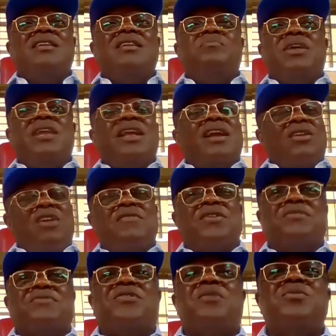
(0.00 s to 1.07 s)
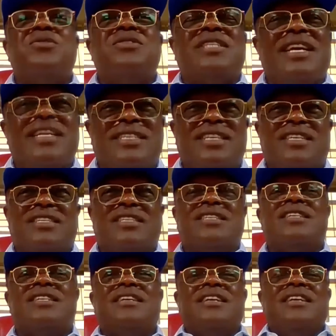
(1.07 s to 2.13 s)
and then being a governor for almost
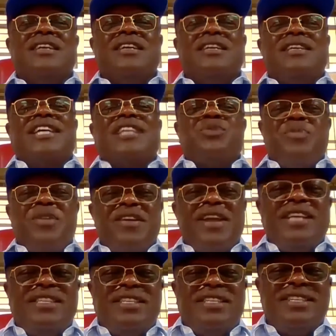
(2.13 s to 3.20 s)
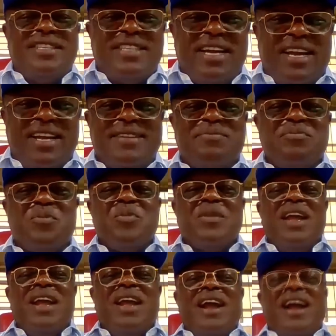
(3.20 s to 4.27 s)
eight years. The experience is
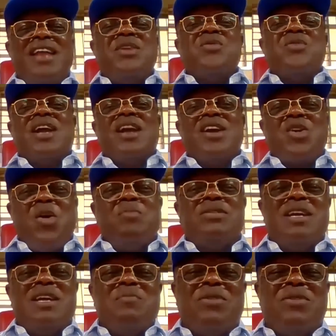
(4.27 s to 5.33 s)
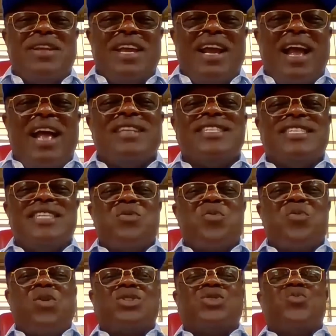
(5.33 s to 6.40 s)
there. And you can come to
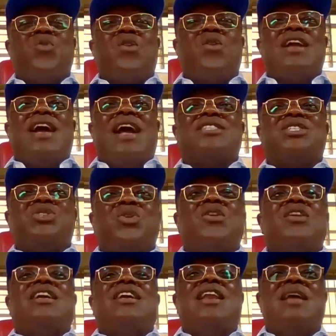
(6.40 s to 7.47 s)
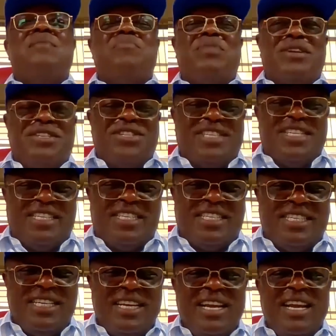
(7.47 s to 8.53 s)
Ebonyi and see what one has done in
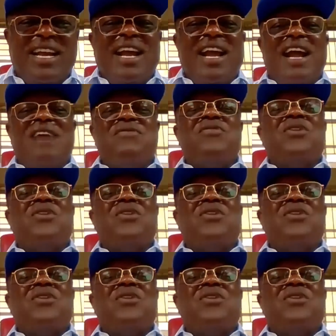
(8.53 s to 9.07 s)
Ebonyi State.